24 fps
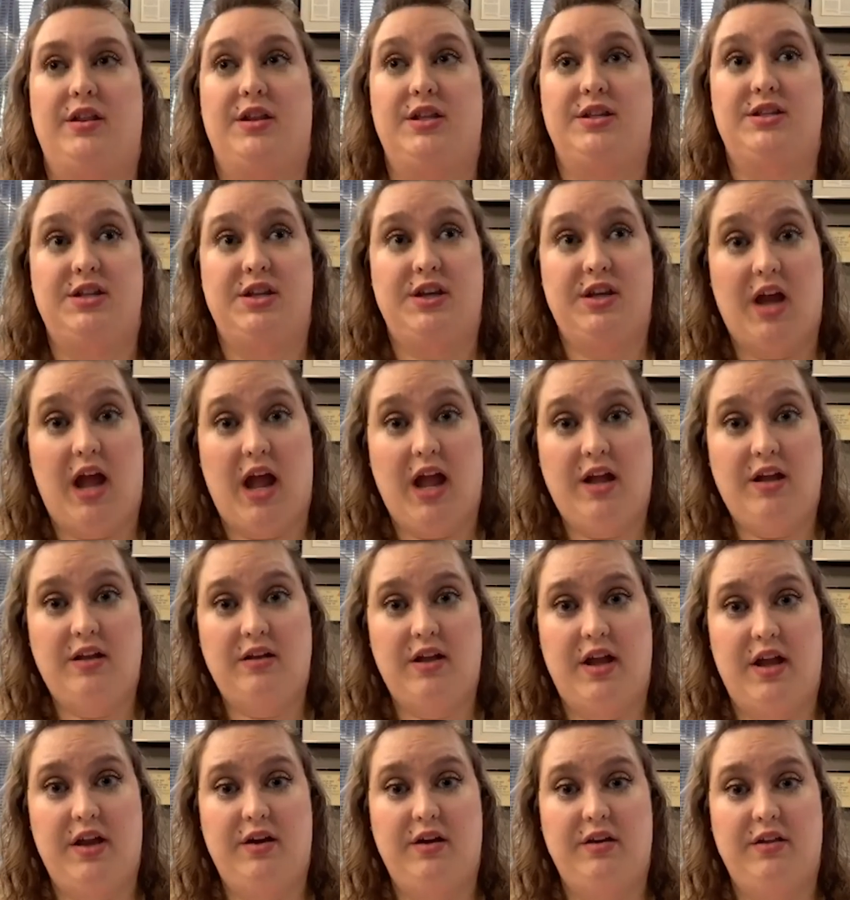The
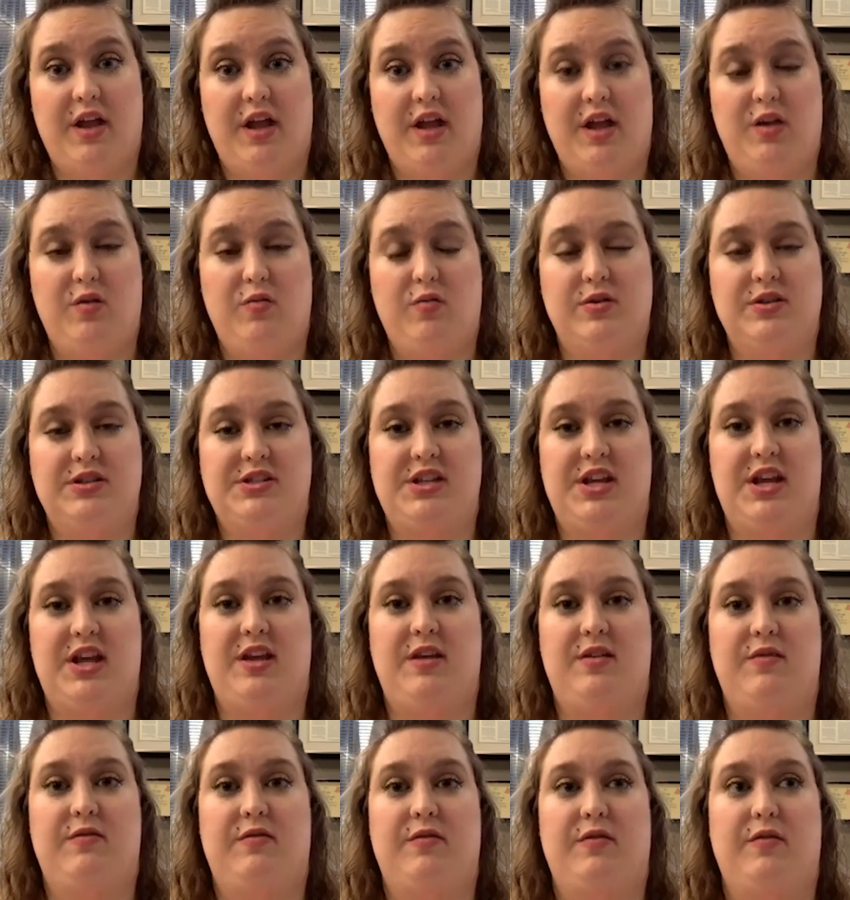denial letter that you
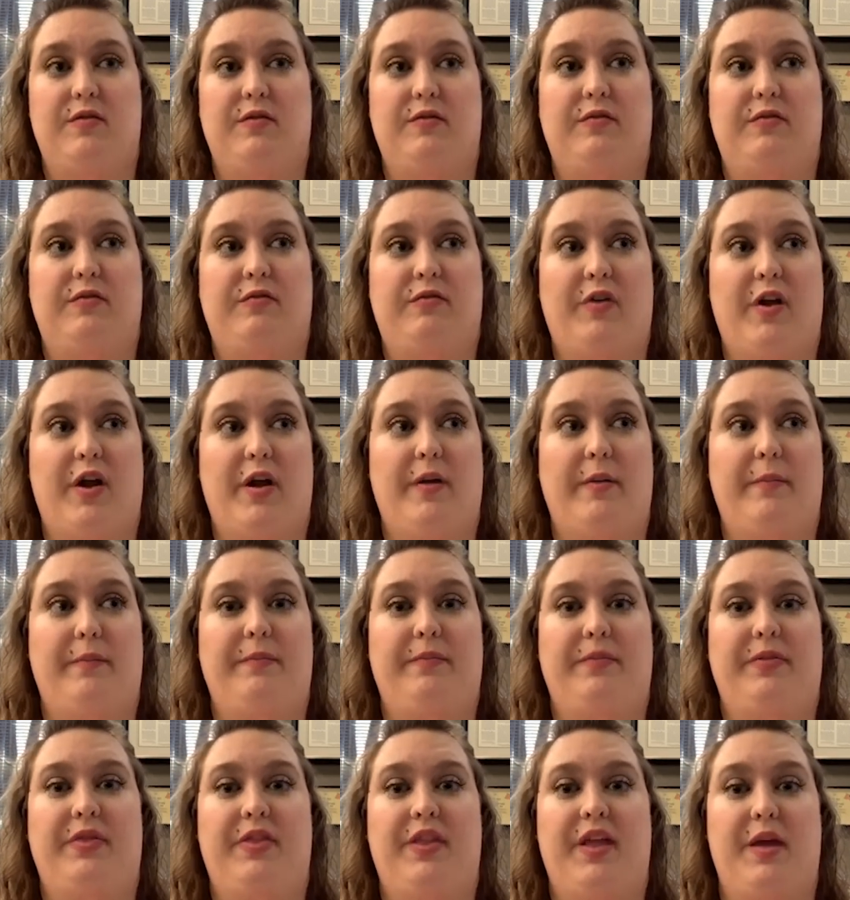receive
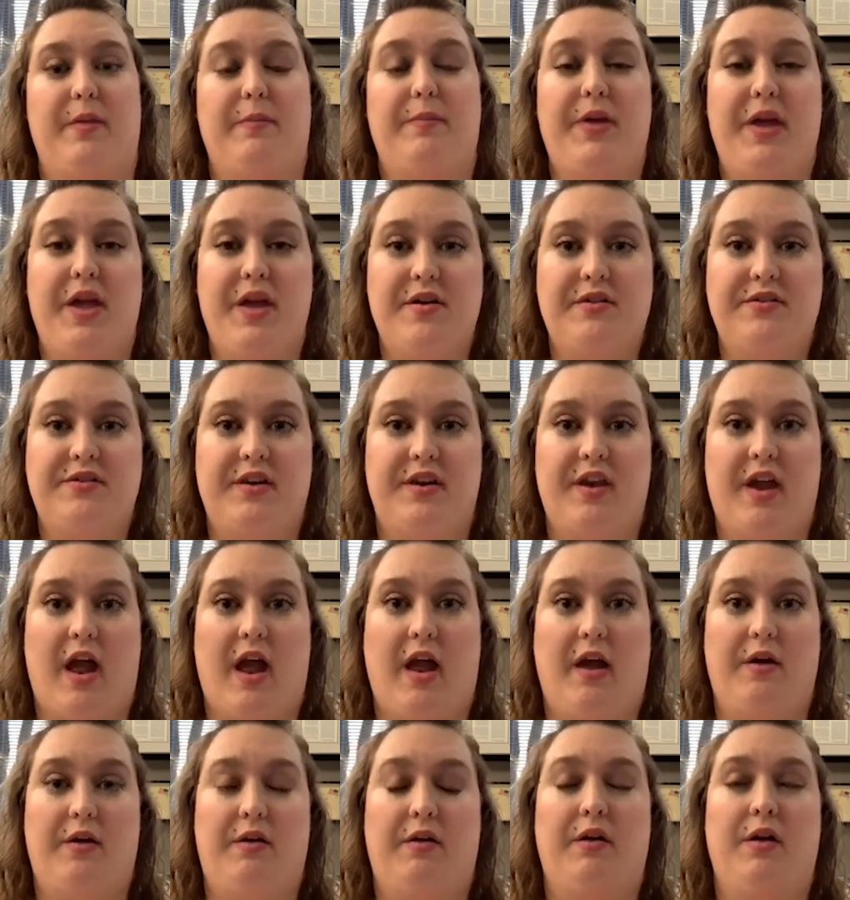from the appeal
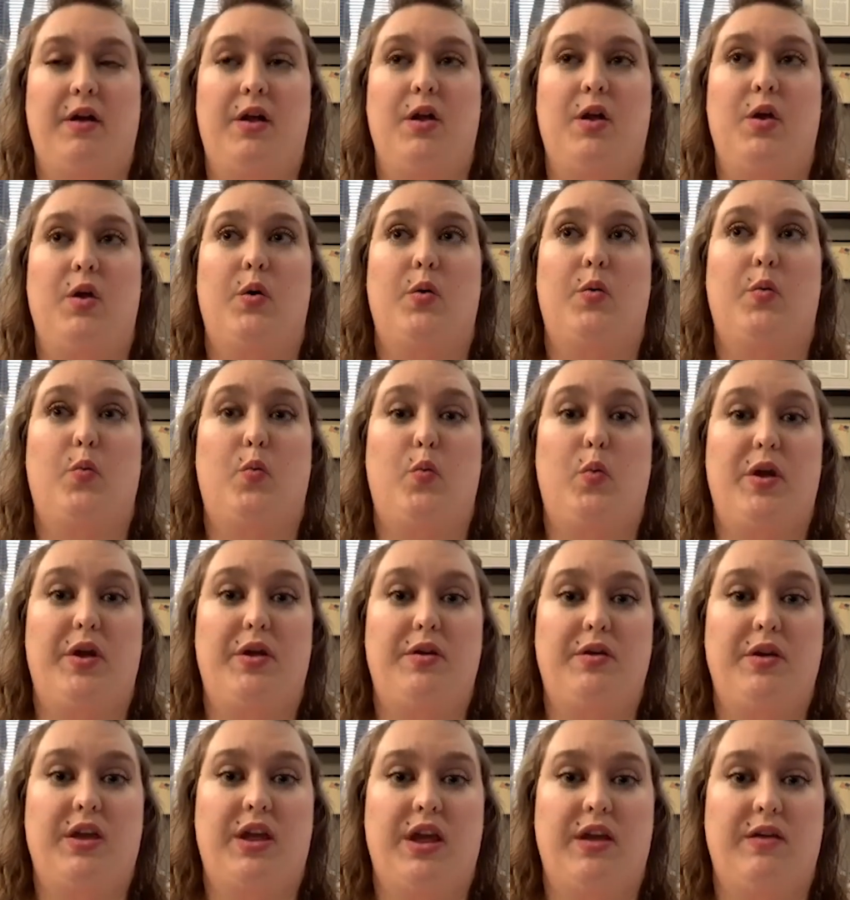denial
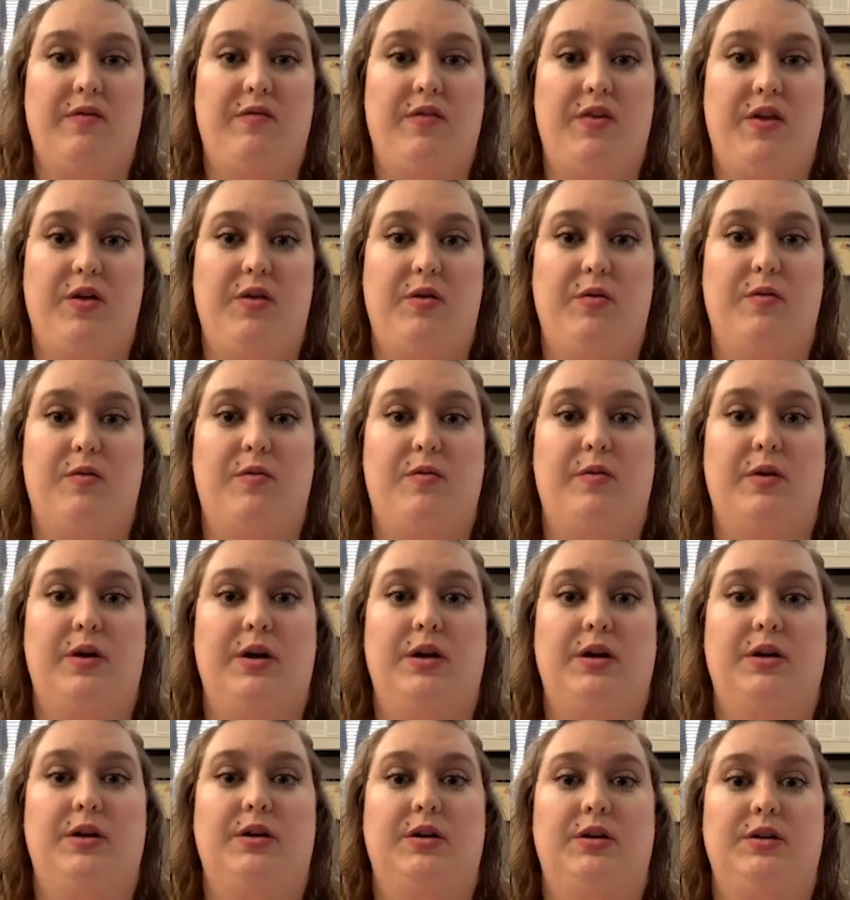will give you
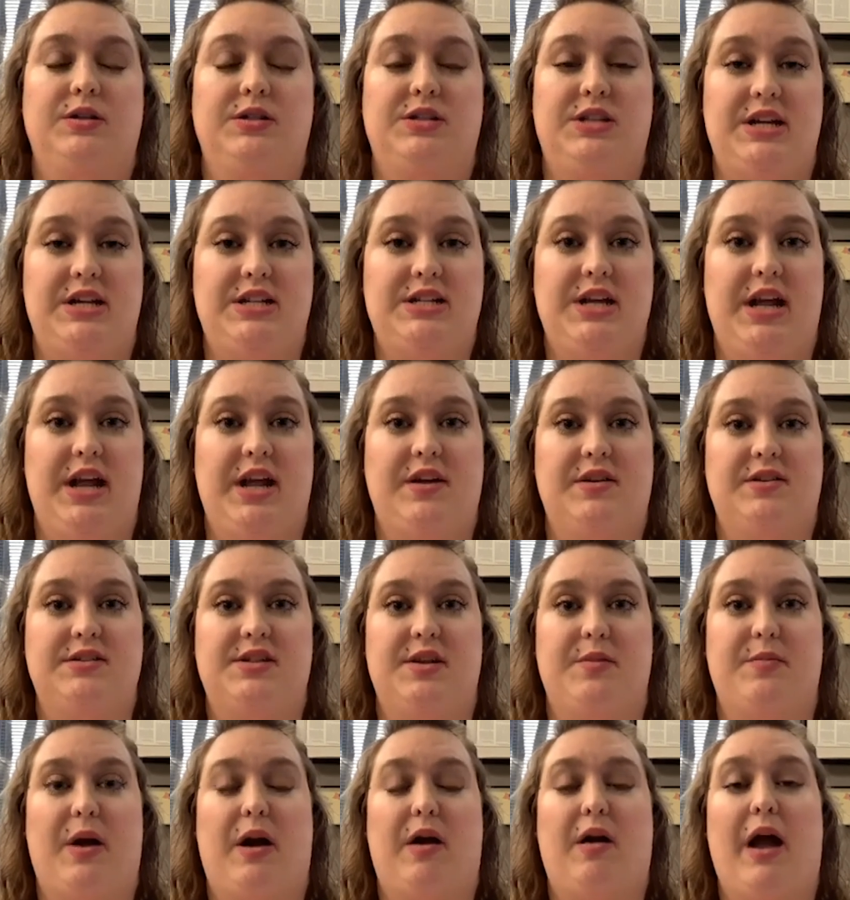details
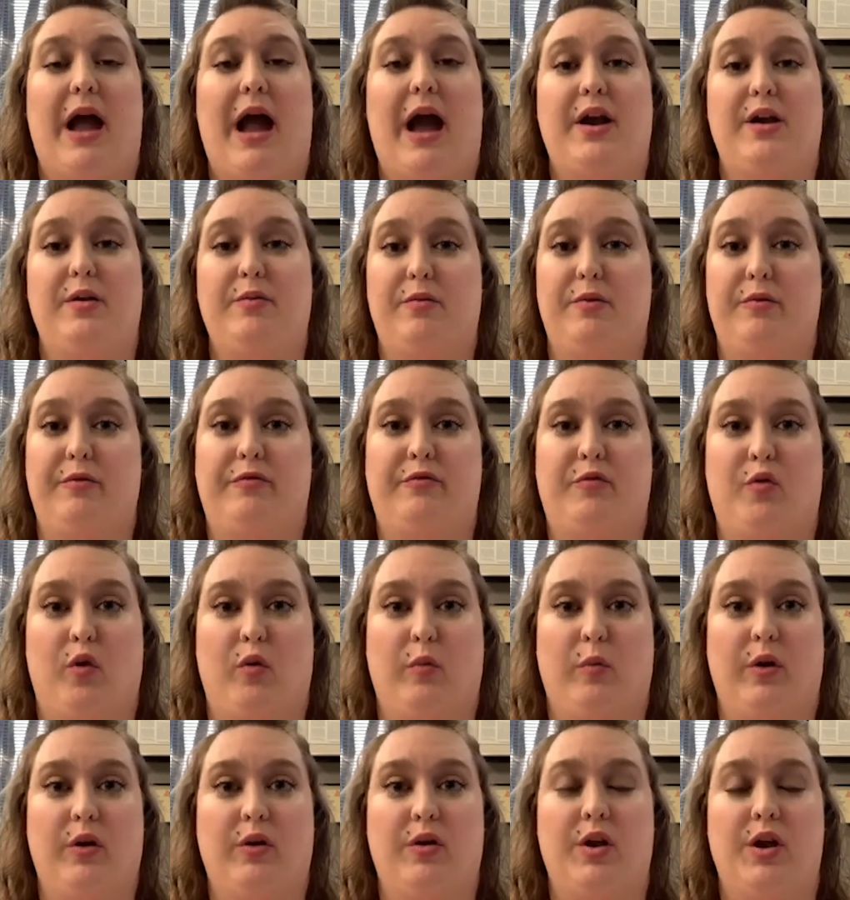about how to move
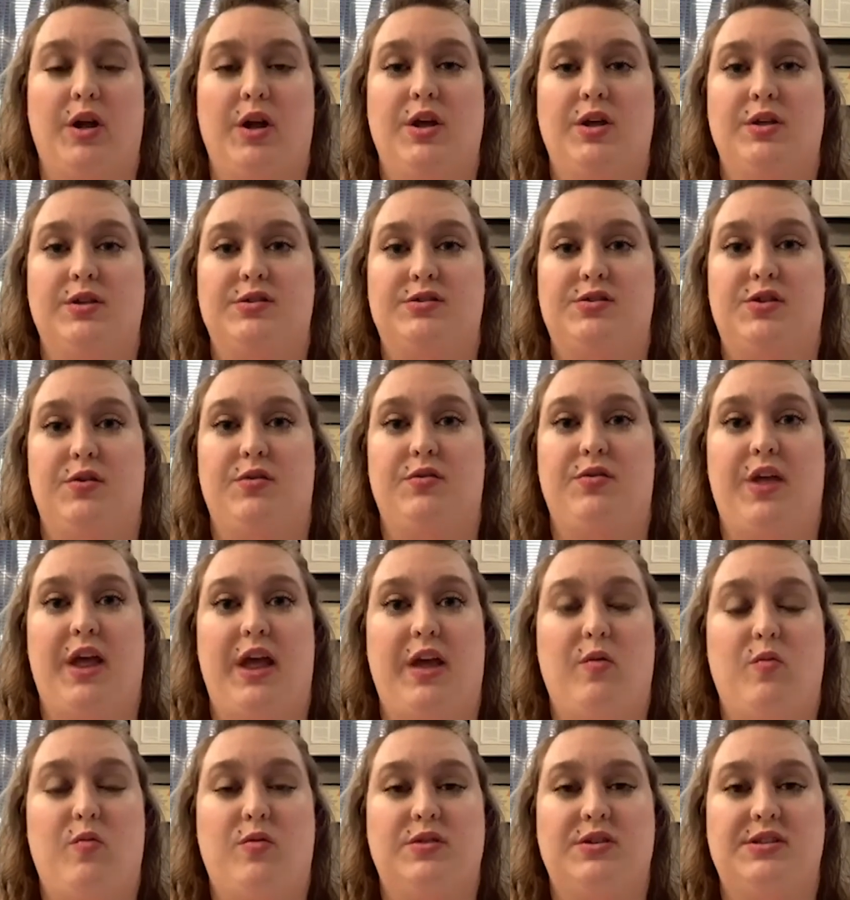forward. So
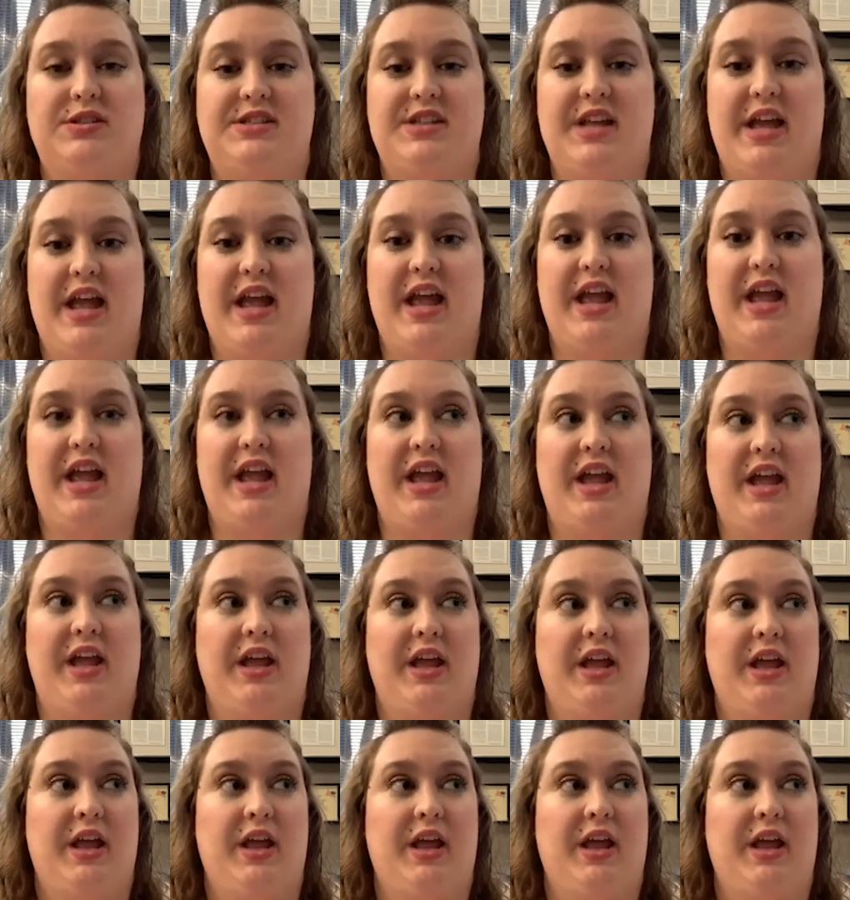they will say,